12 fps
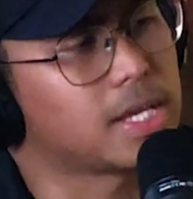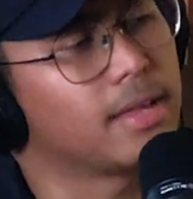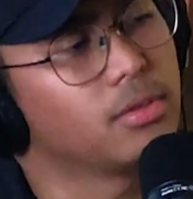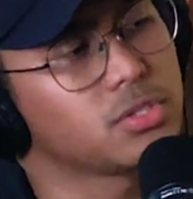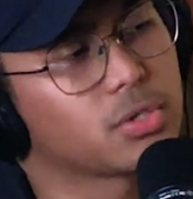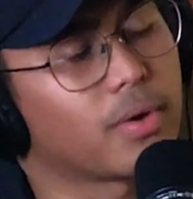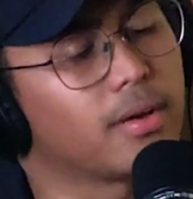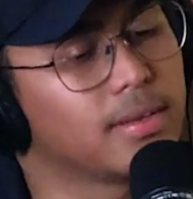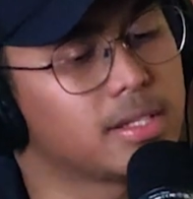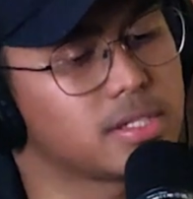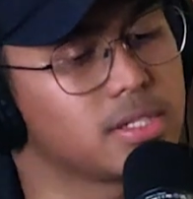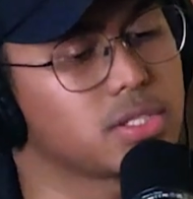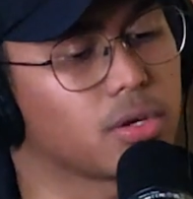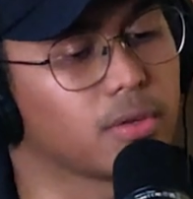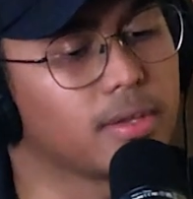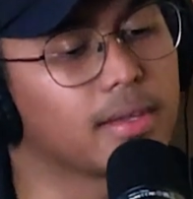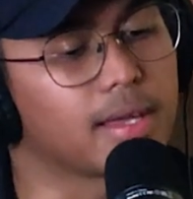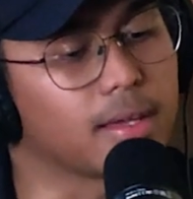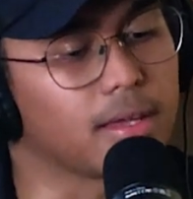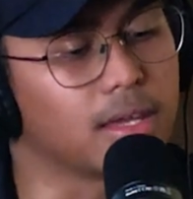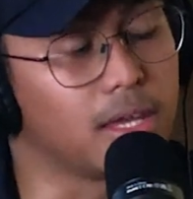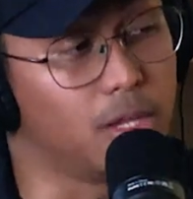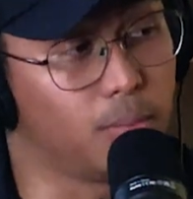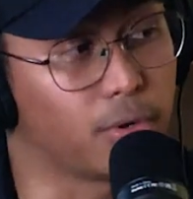And those ground lessons, are they like
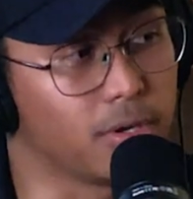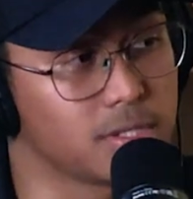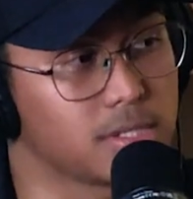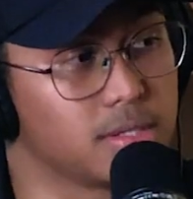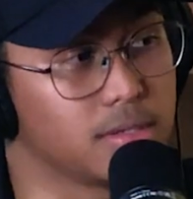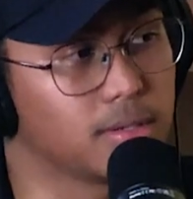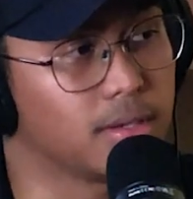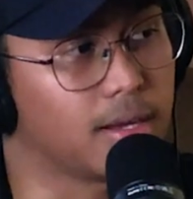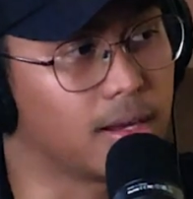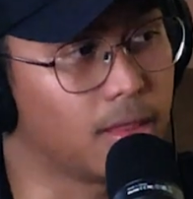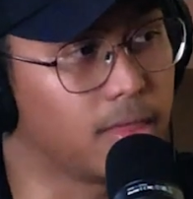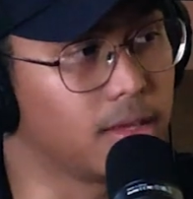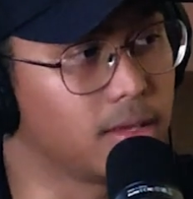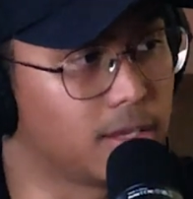in person kind of thing?